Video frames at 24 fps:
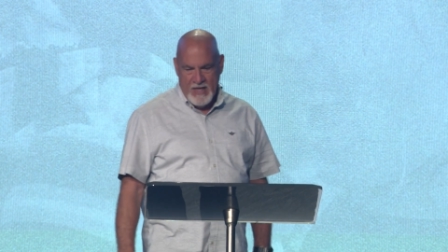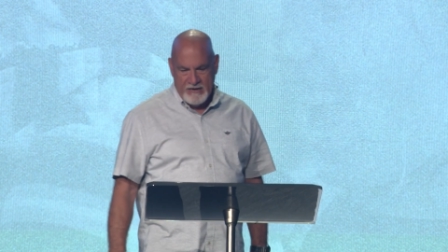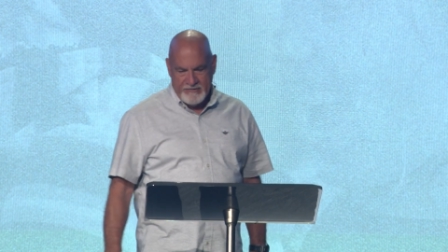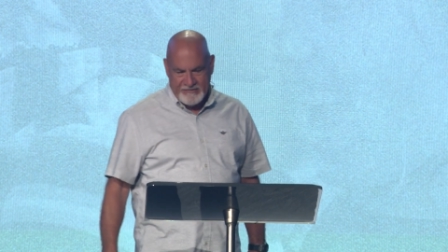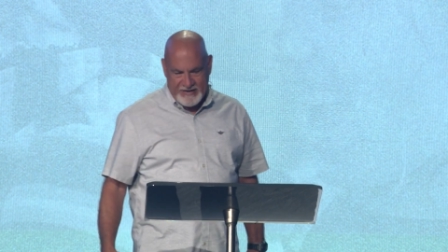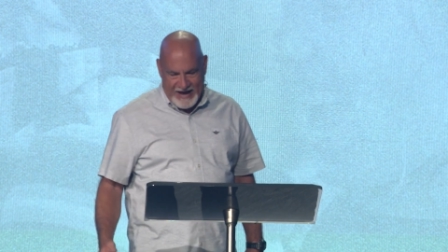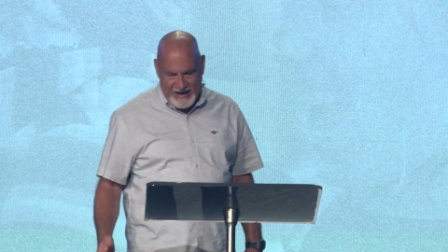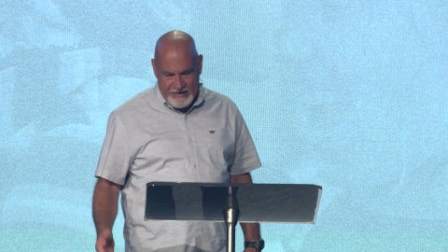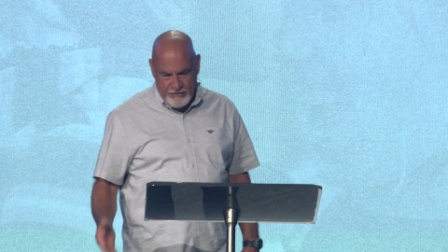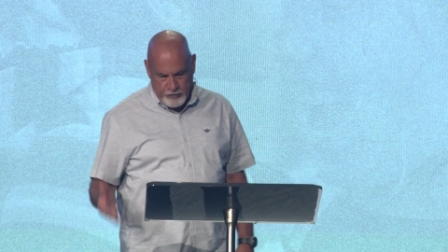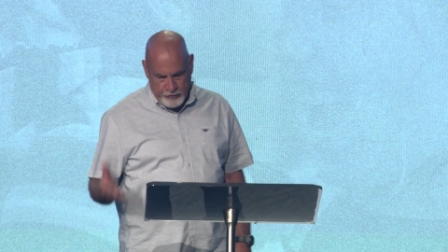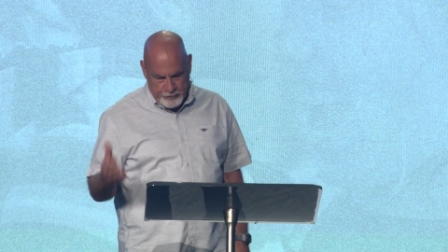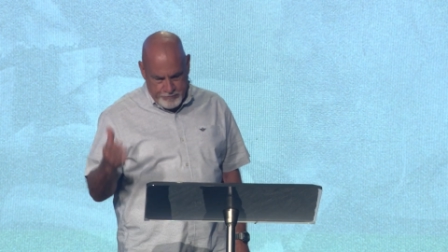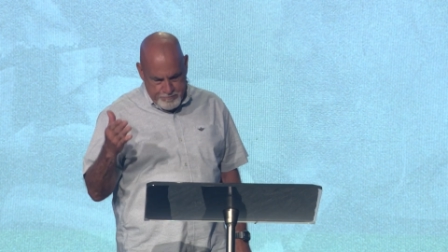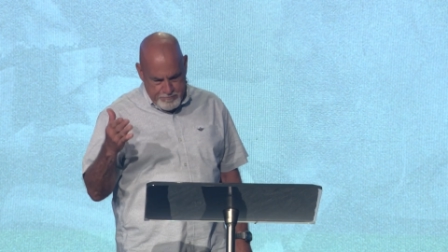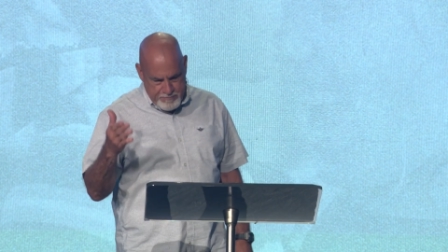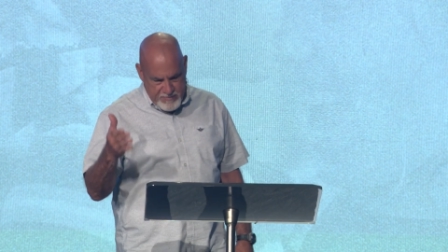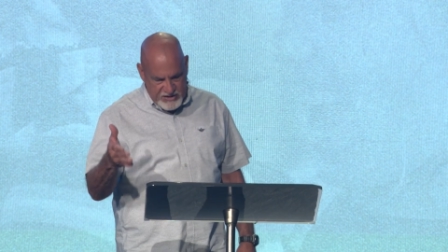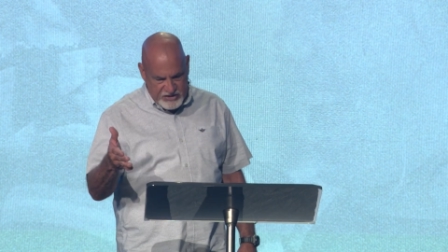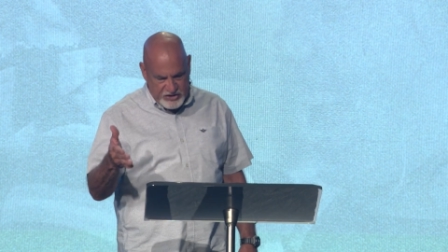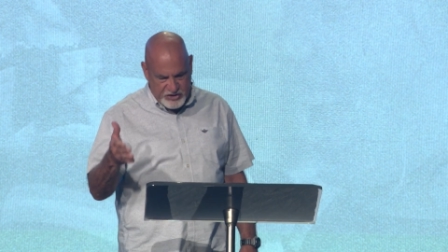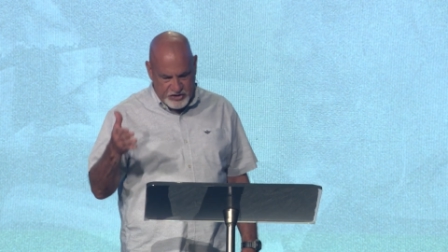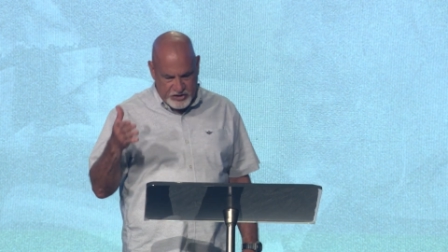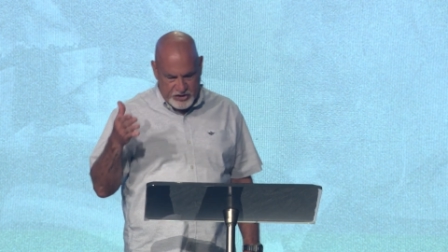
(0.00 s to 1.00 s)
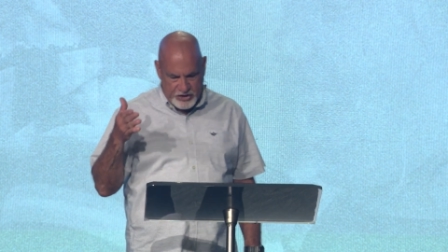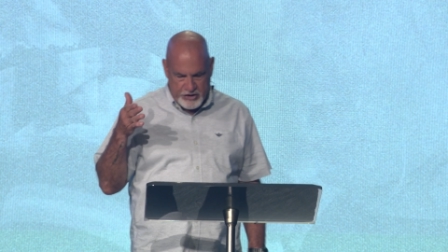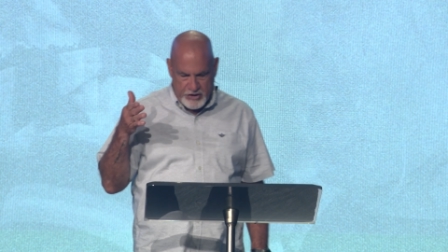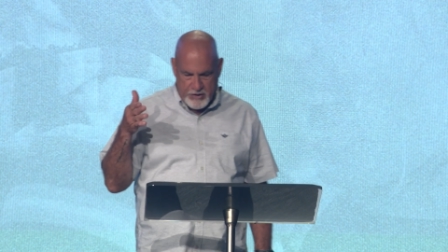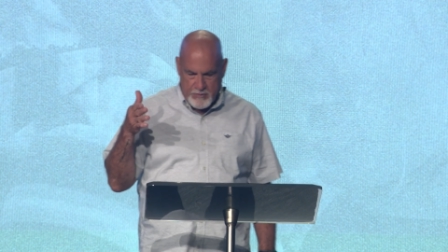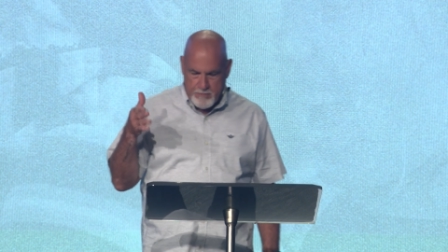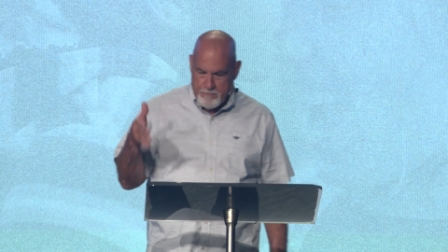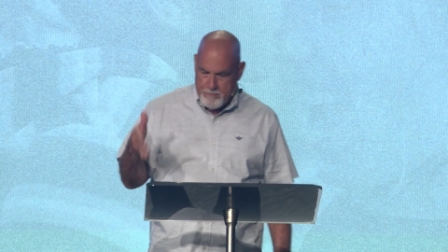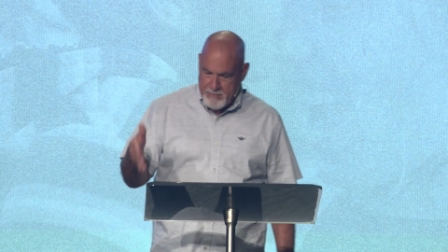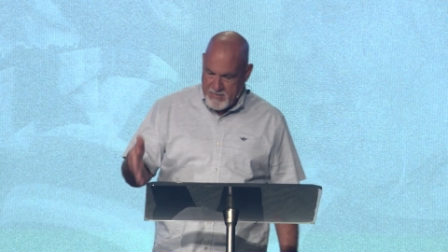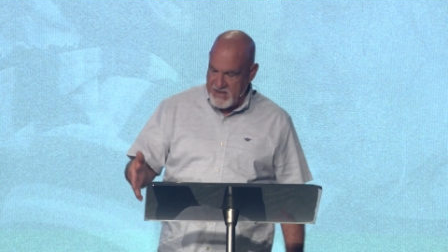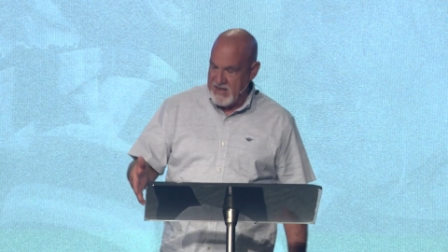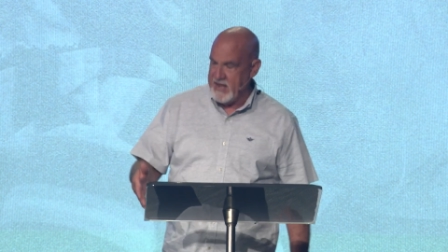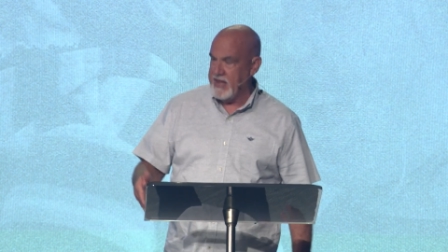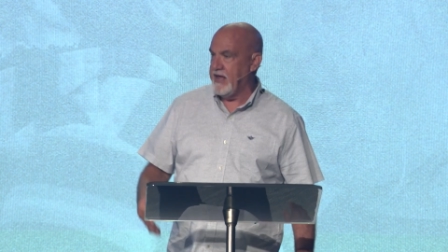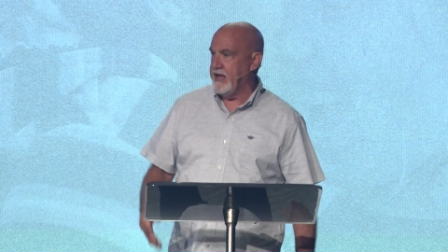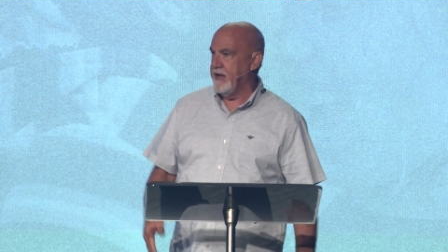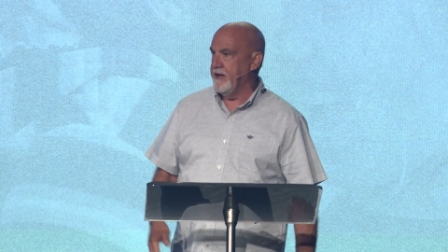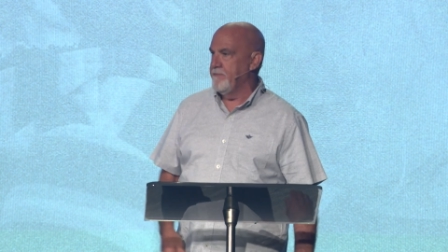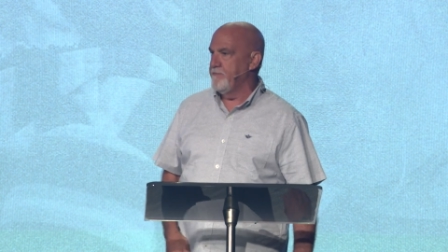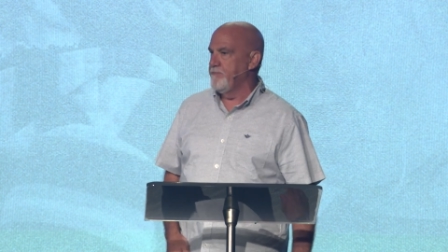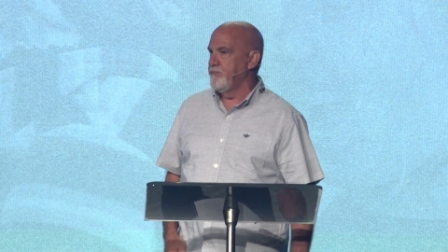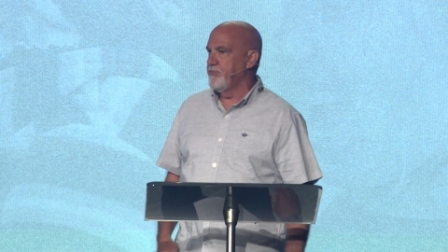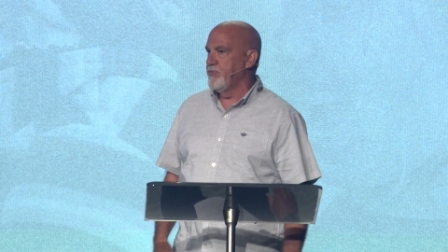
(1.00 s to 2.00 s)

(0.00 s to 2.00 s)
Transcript: titled Mission Me.